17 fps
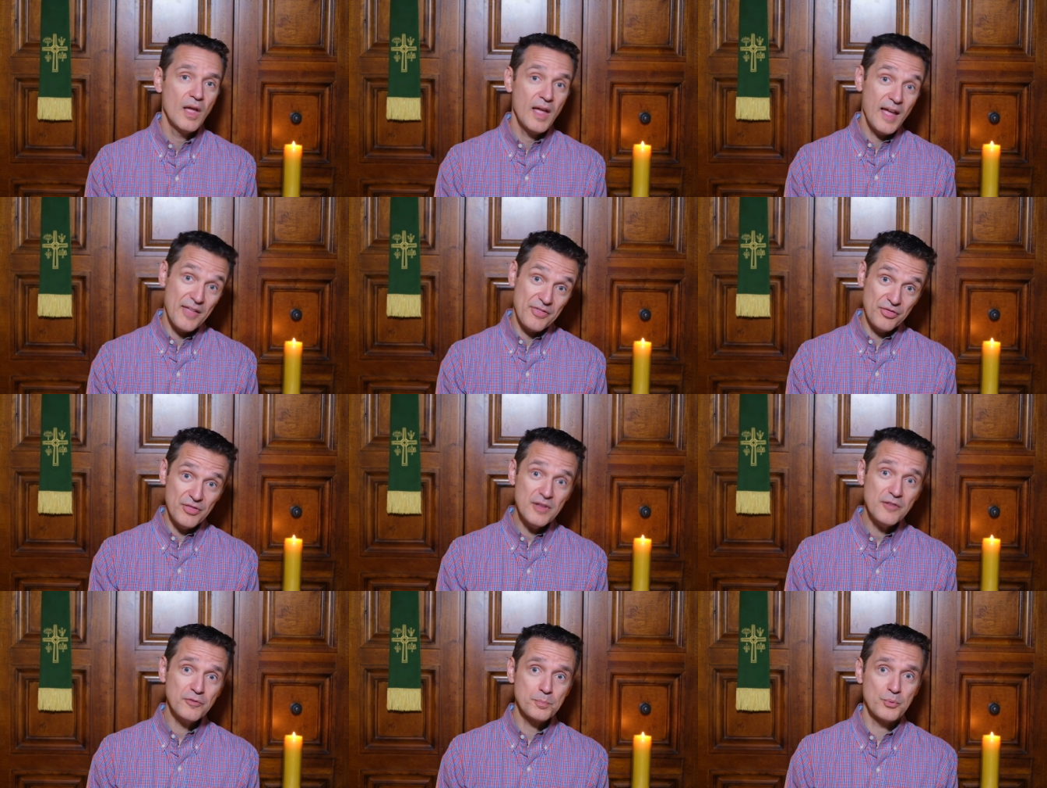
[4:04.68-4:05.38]
At
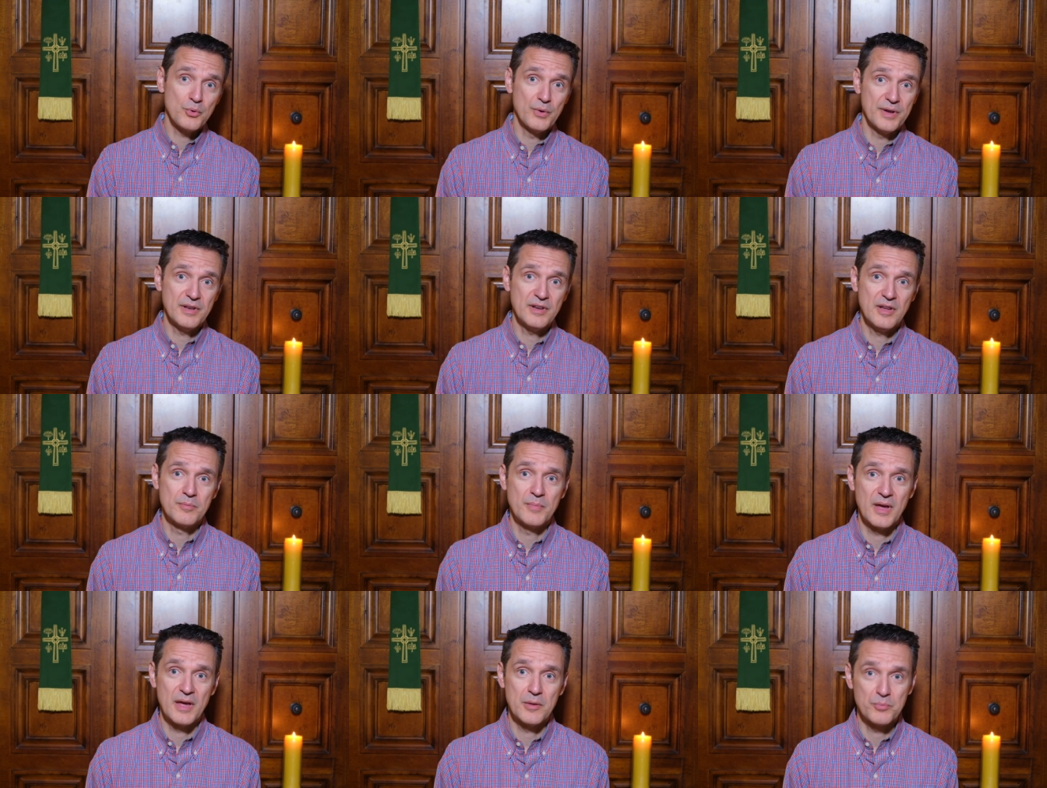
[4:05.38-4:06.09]
this point
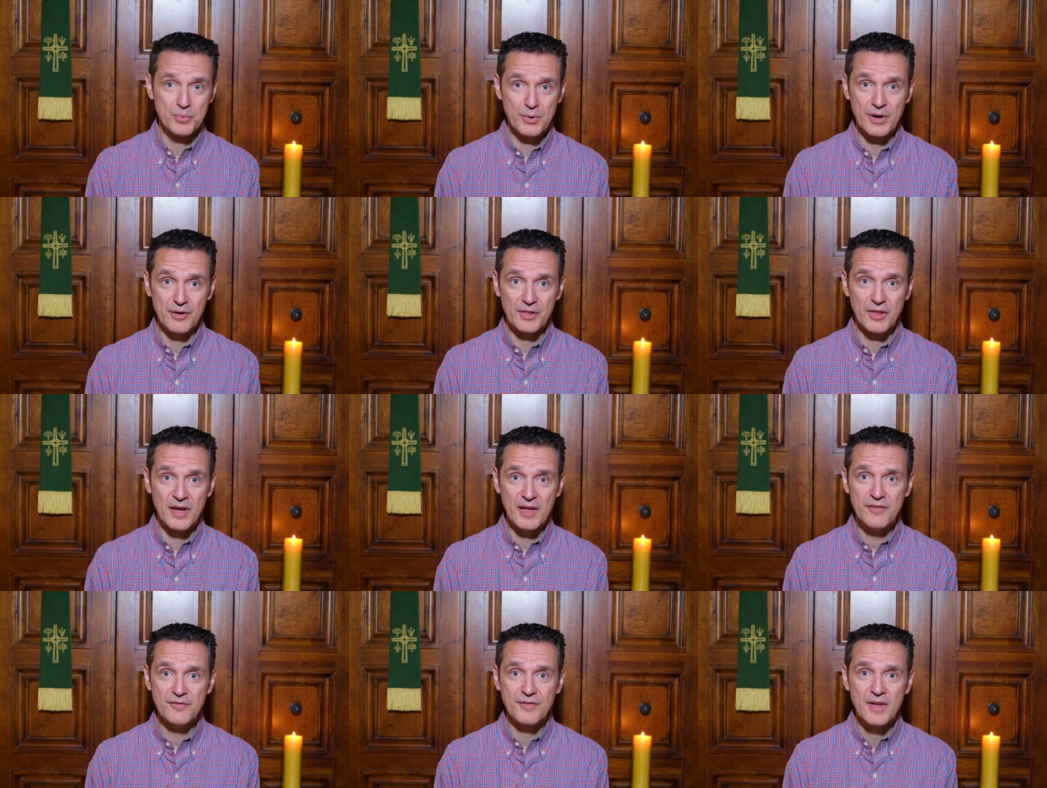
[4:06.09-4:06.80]
in my prayer
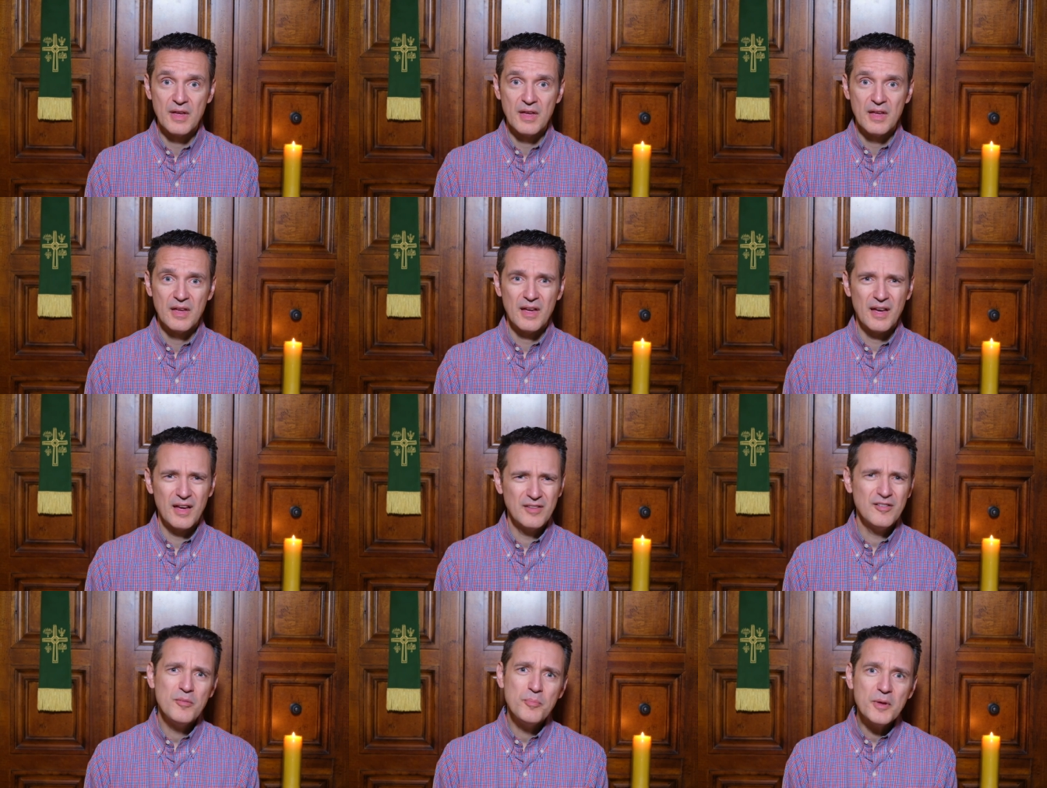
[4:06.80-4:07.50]
life,
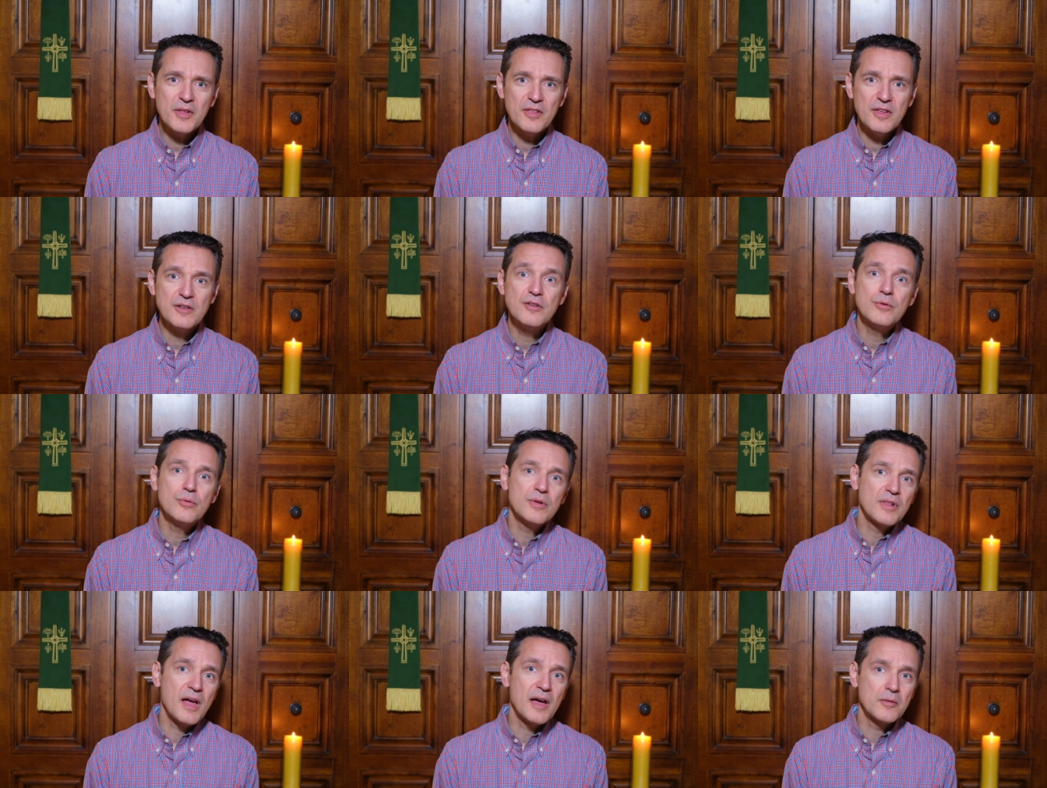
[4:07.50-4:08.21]
I typically
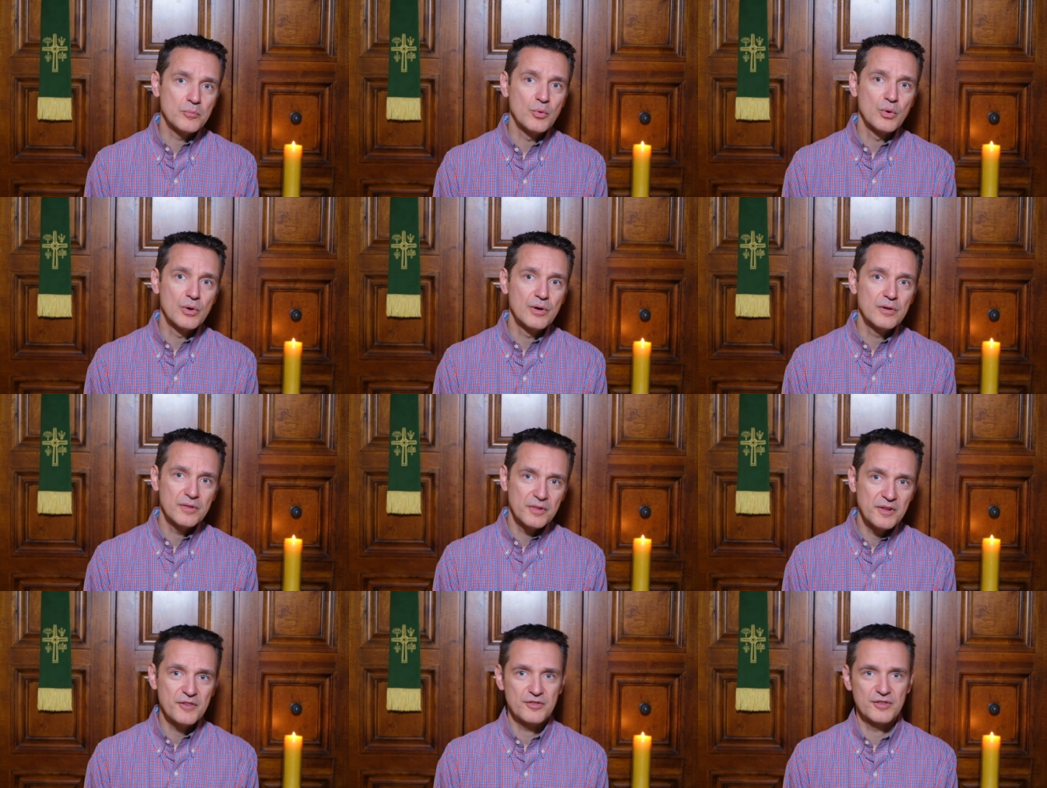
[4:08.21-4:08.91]
do a lot more
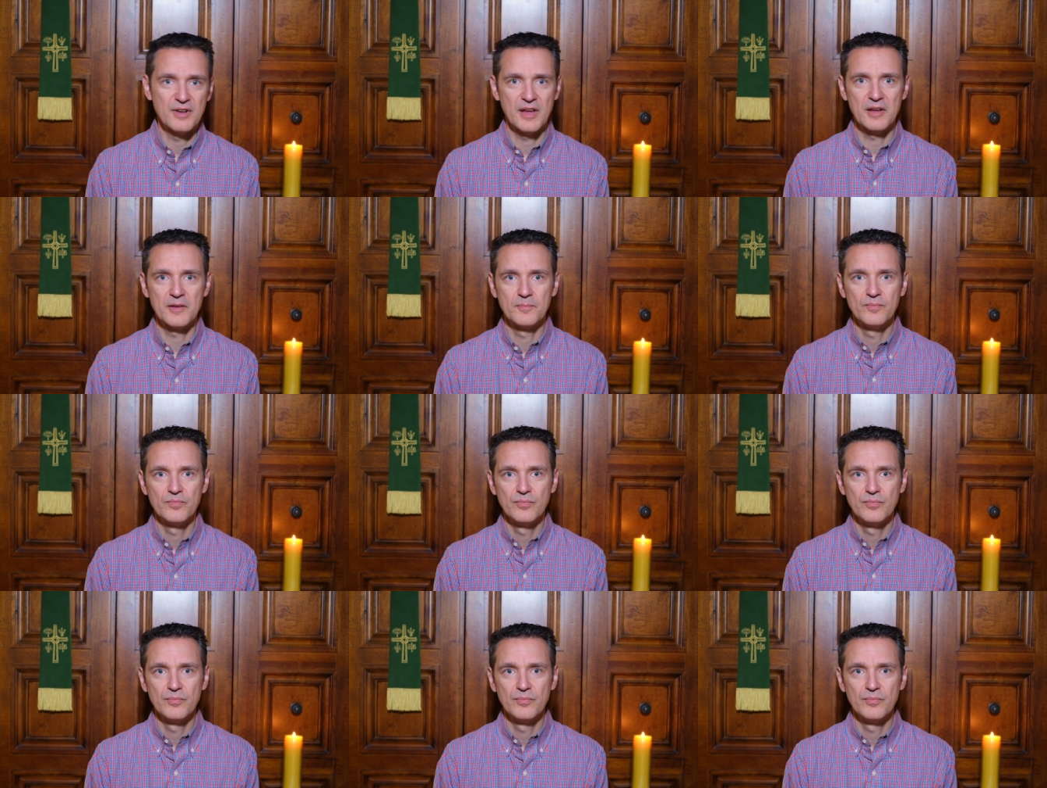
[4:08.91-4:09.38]
listening.